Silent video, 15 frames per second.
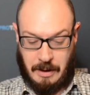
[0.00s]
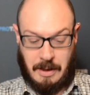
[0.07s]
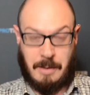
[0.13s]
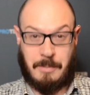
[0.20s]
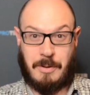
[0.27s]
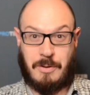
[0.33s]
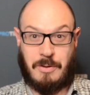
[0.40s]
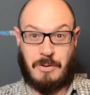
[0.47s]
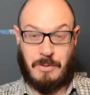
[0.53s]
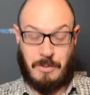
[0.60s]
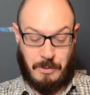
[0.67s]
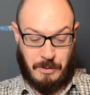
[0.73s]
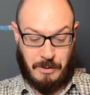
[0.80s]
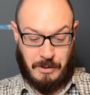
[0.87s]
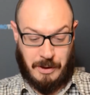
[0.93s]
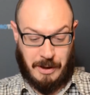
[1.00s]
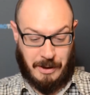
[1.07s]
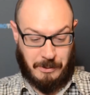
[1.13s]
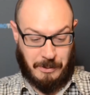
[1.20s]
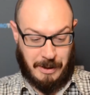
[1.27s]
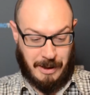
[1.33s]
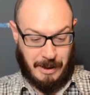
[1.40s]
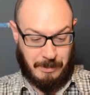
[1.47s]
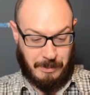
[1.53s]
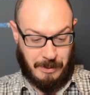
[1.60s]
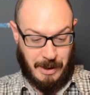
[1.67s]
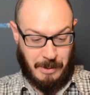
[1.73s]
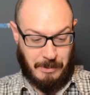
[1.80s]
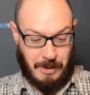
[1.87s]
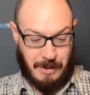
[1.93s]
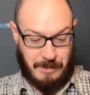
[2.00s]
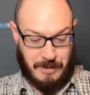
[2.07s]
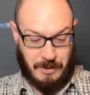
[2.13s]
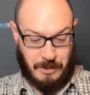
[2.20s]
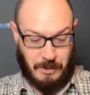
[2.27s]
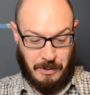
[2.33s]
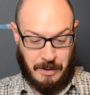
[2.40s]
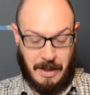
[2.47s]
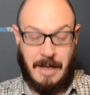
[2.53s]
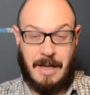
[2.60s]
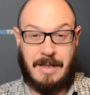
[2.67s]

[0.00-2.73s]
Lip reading: let me just check quickly, Palermo have scored